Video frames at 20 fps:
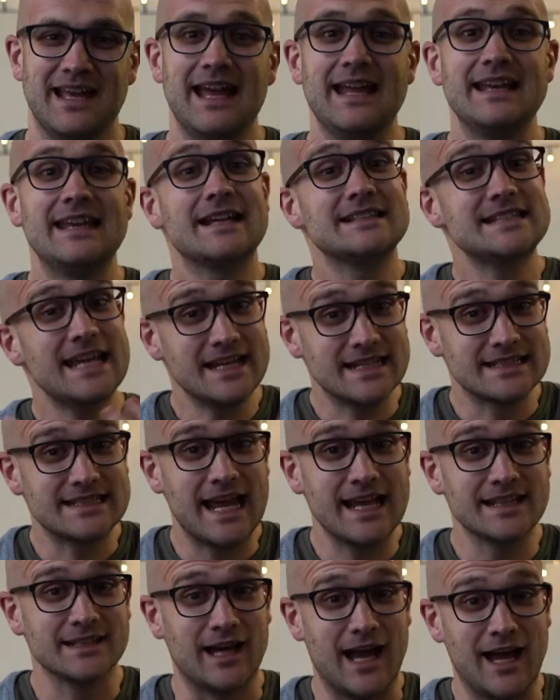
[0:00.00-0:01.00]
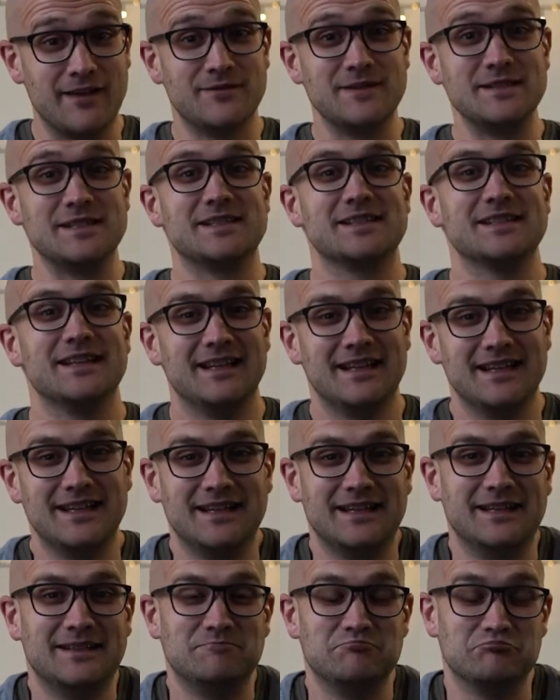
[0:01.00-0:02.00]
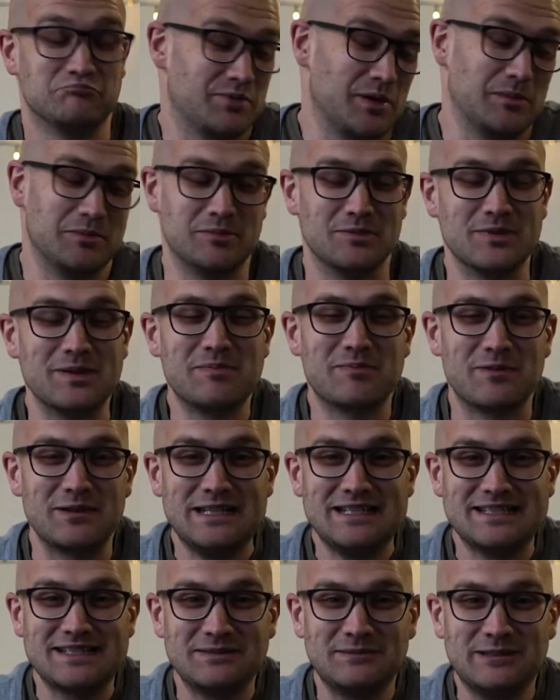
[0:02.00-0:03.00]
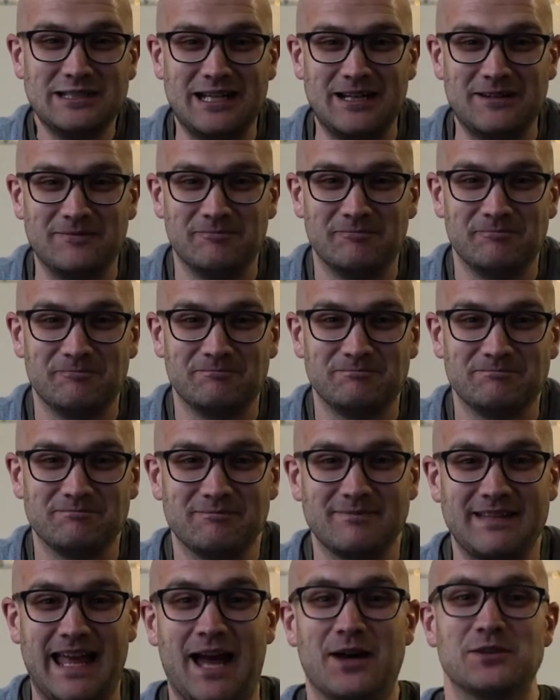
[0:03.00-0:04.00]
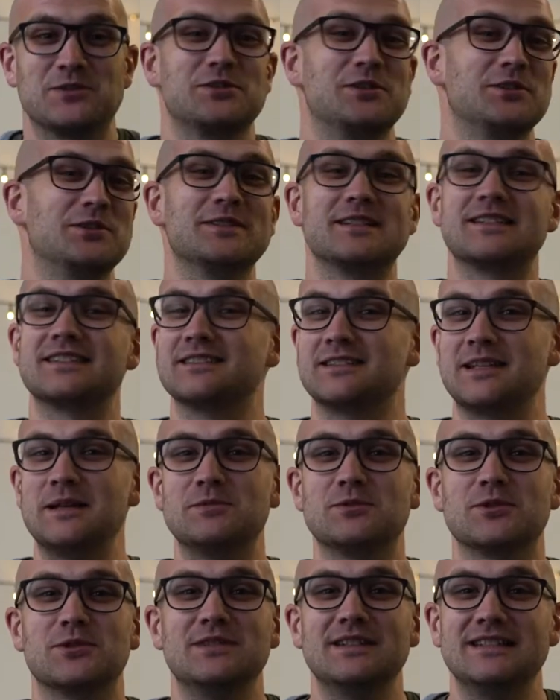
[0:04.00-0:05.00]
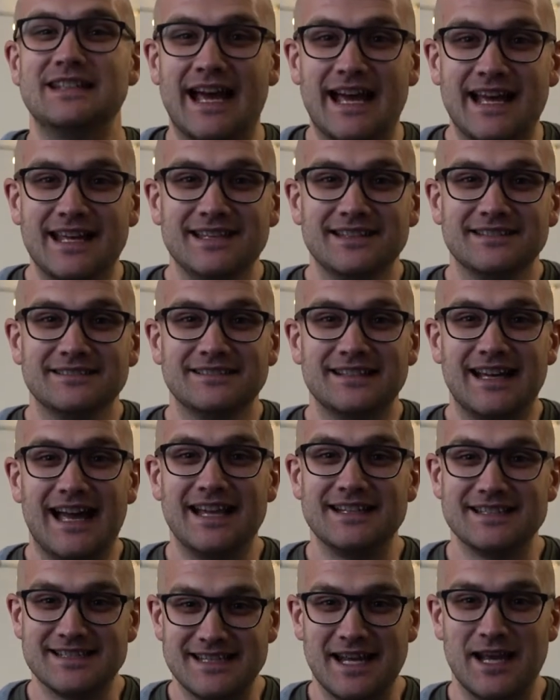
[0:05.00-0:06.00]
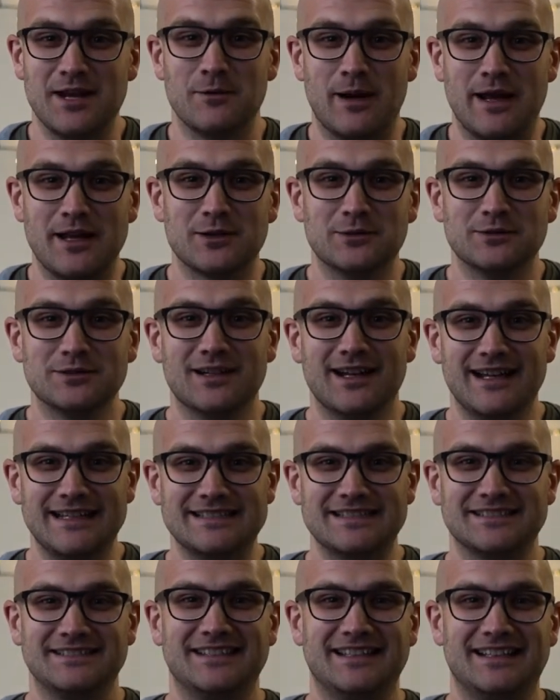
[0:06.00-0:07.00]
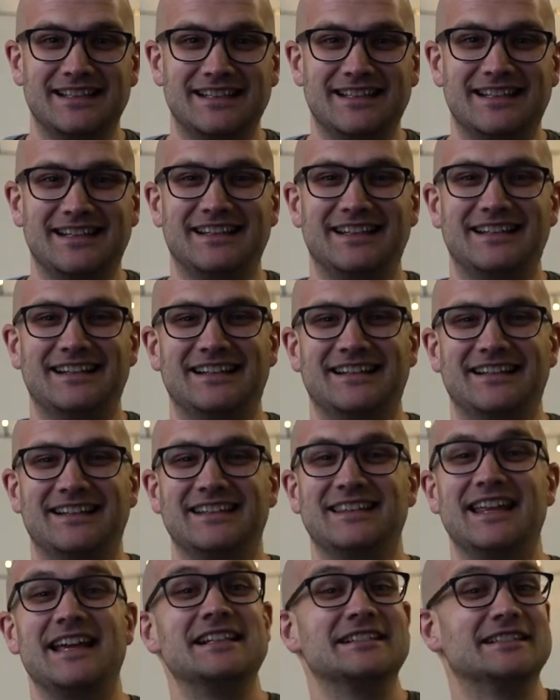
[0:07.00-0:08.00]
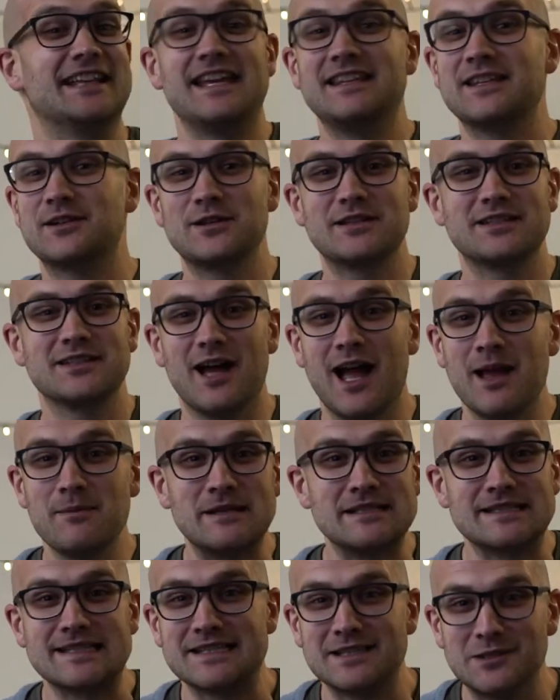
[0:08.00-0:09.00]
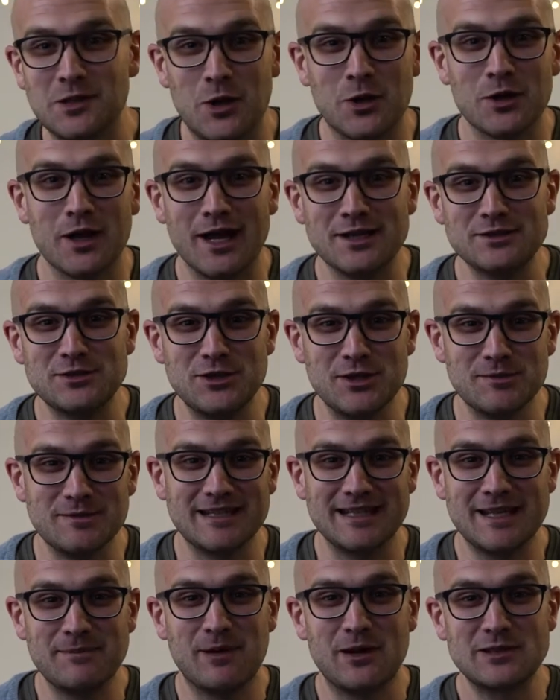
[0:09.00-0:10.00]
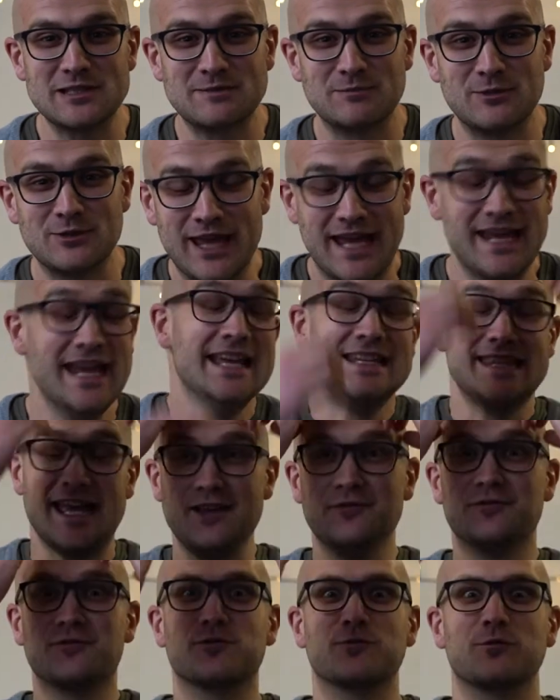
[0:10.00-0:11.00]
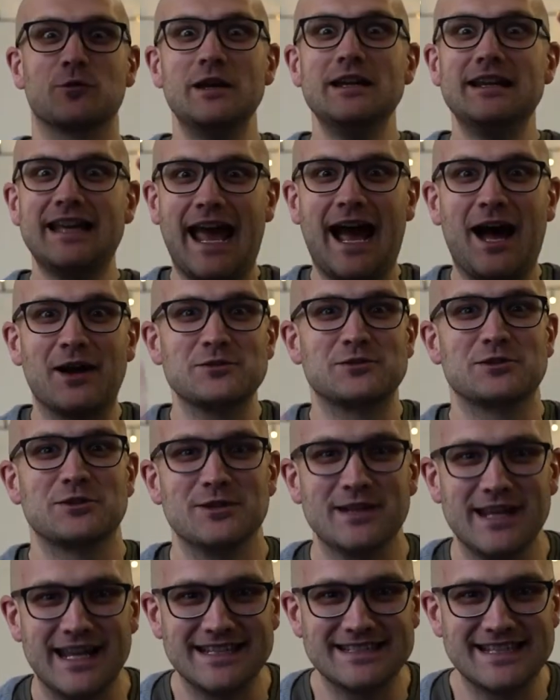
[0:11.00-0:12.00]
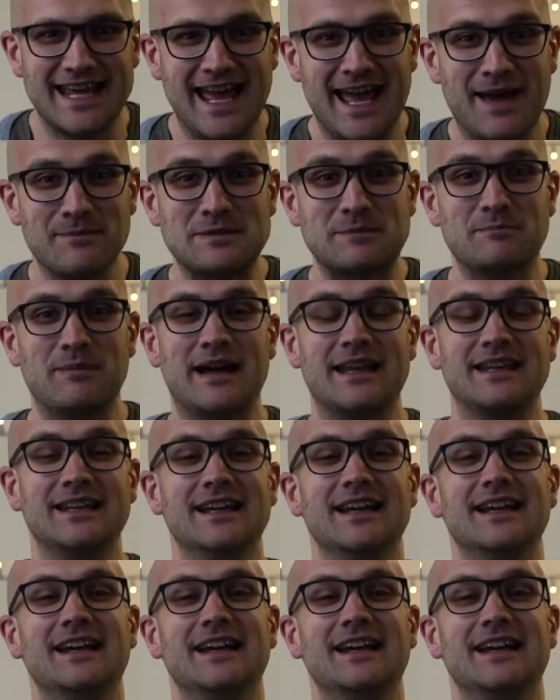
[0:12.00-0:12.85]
Now, day-to-day life is probably pretty similar. Our students sleep during the day and stay awake all night. They delay their assignments as long as humanly possible. They freak out during exams, but